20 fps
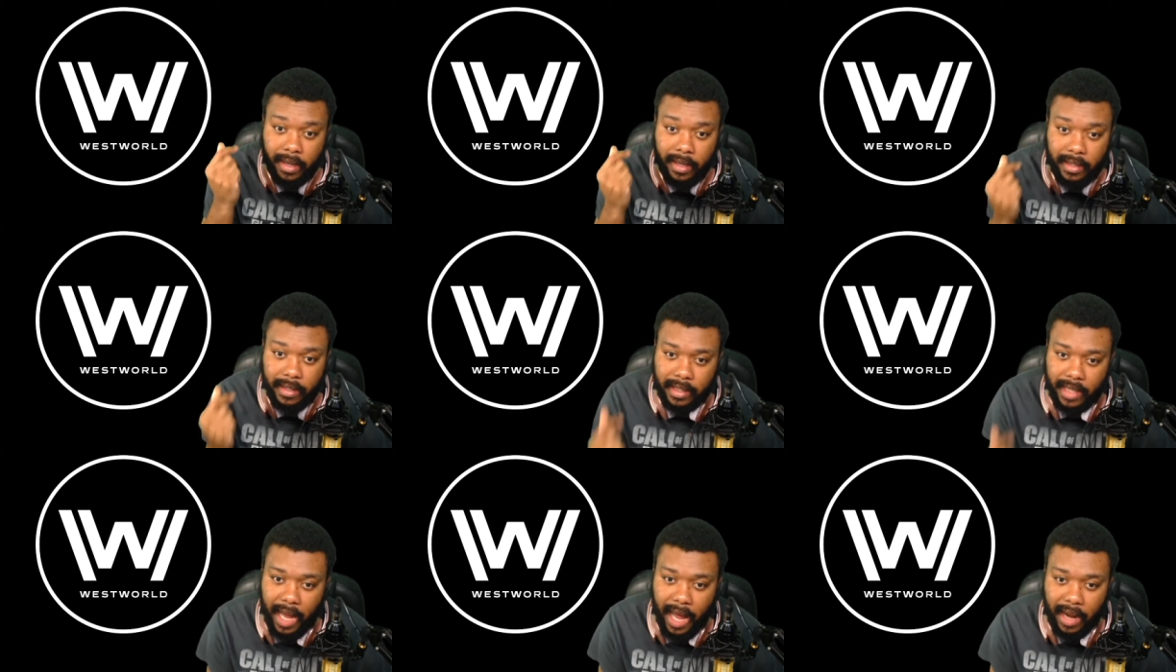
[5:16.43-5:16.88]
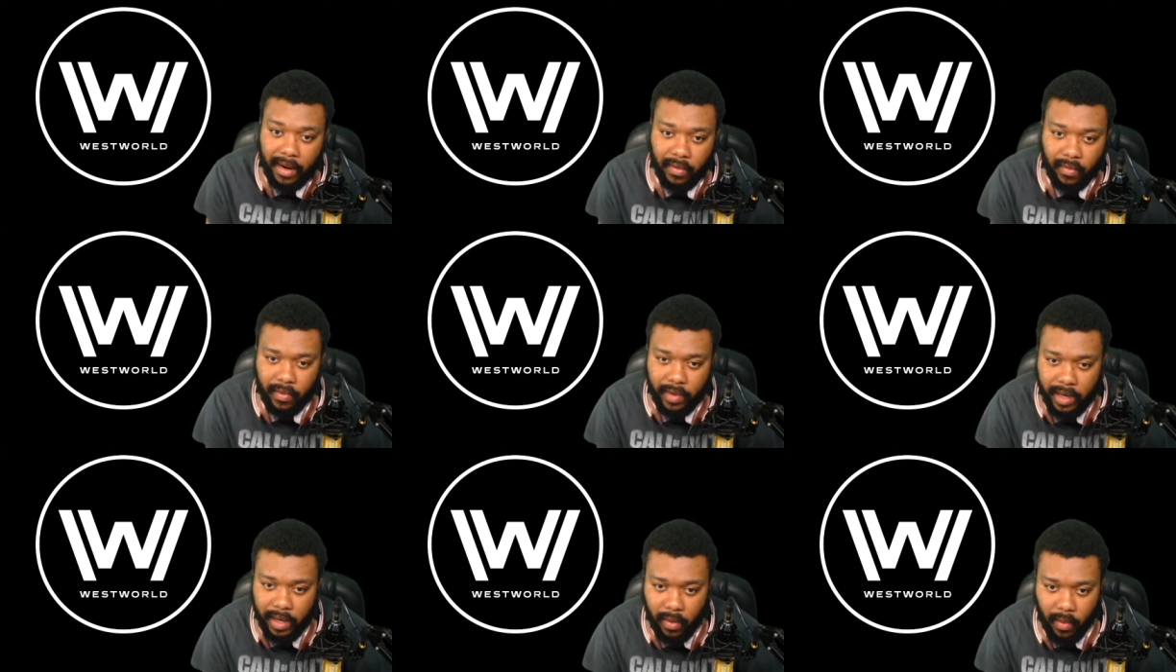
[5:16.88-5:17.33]
it's not the
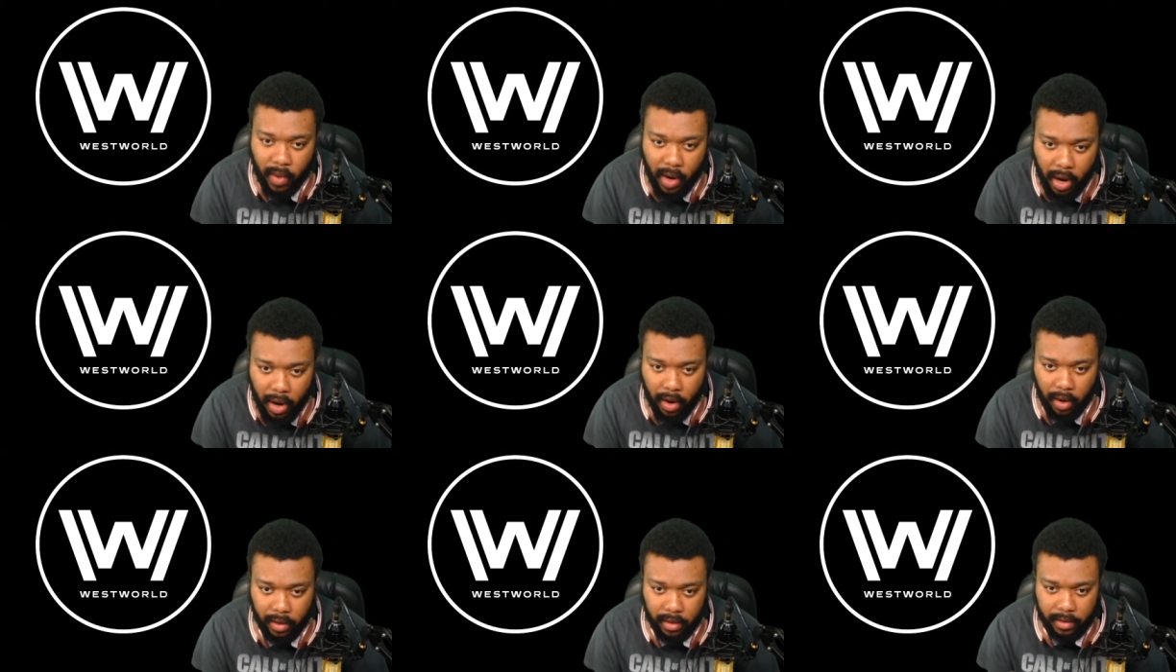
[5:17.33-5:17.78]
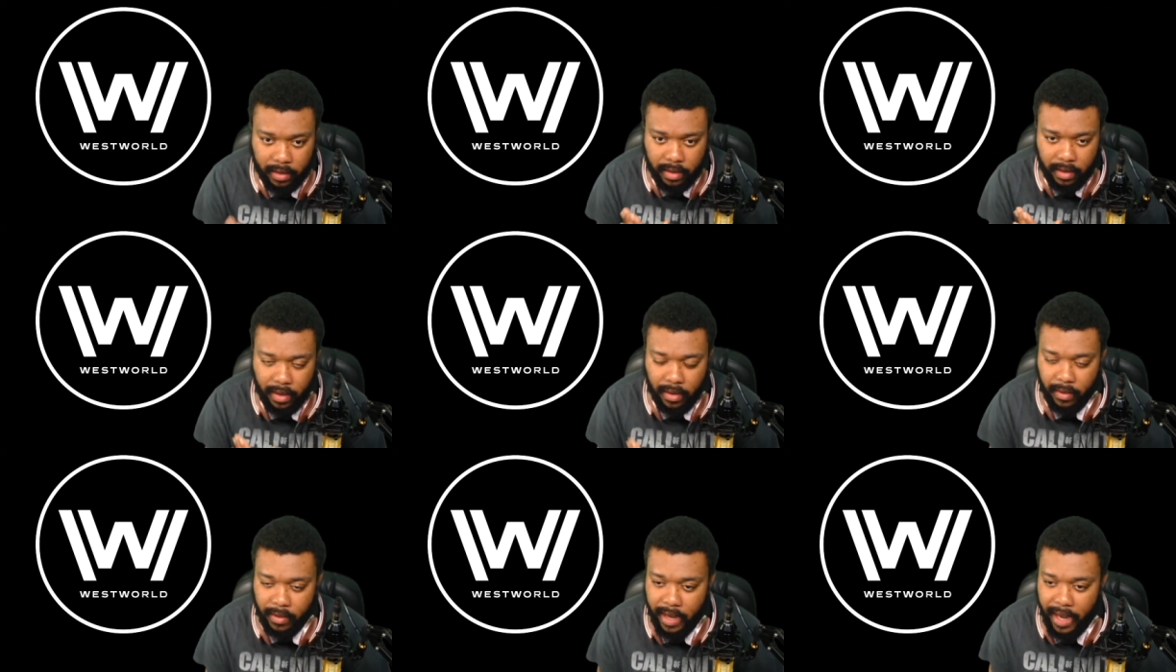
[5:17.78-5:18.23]
real world.
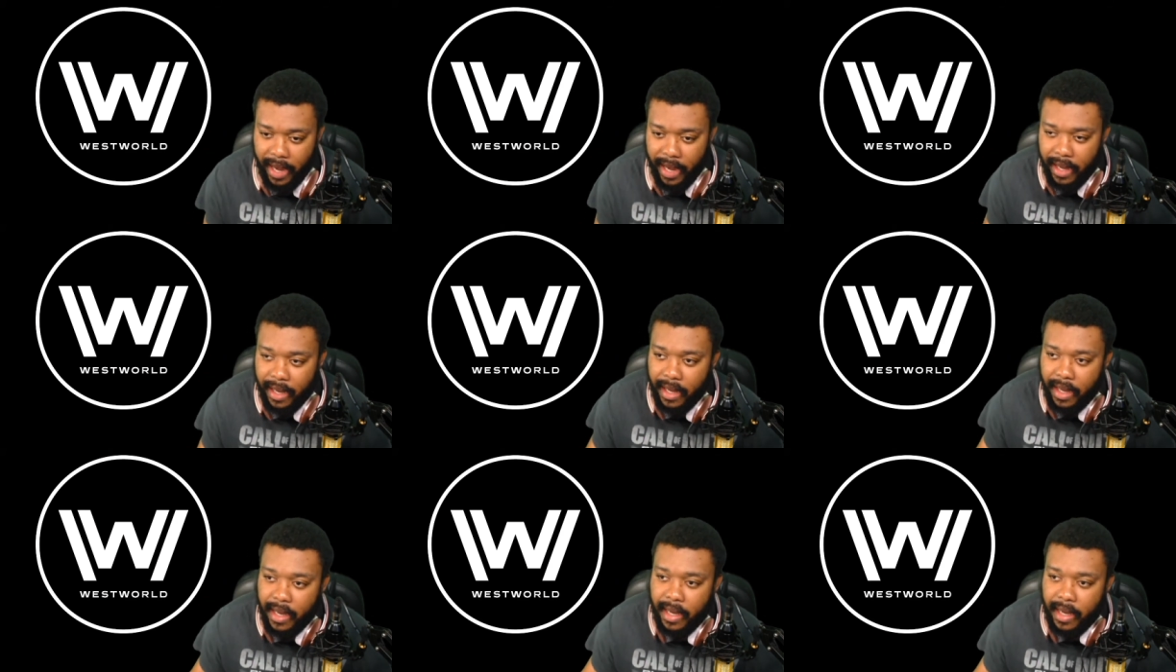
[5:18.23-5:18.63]
Okay,